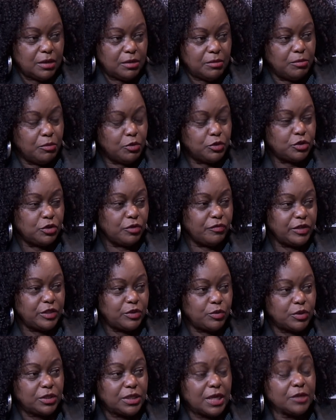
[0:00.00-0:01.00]
most of it
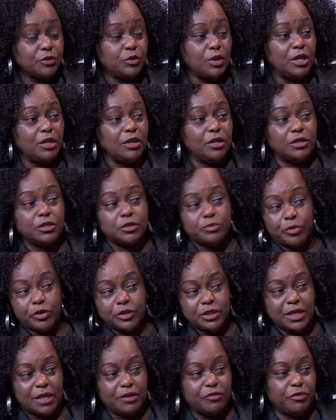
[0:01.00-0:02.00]
was actually
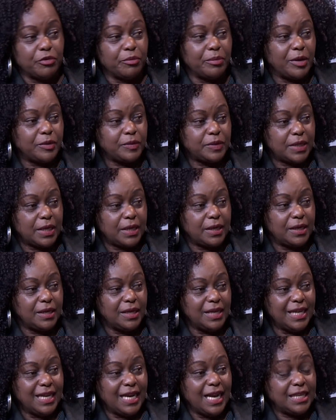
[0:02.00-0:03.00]
sponsored from outside,
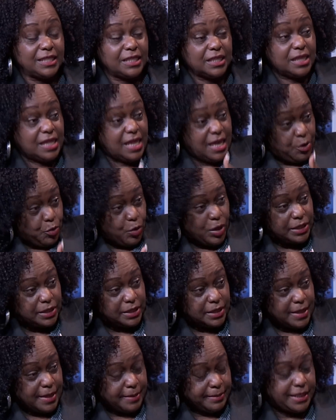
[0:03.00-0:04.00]
as they
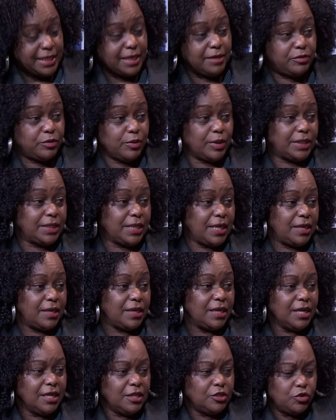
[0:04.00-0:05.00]
themselves were saying.
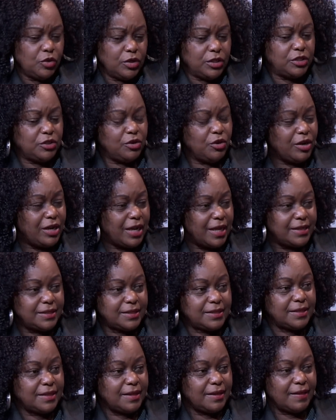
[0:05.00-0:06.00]
So it's not
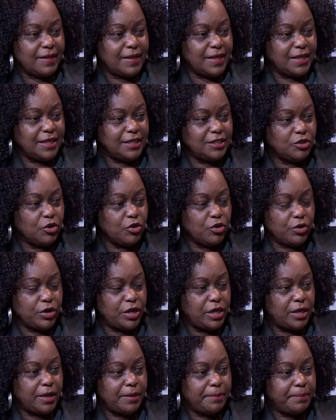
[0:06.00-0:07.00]
us. It's not
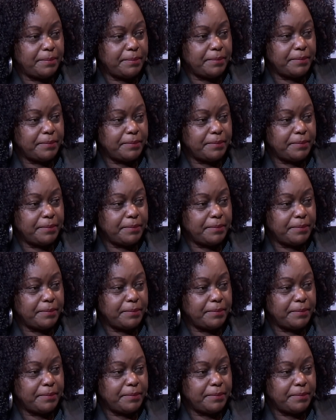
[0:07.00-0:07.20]
ODM.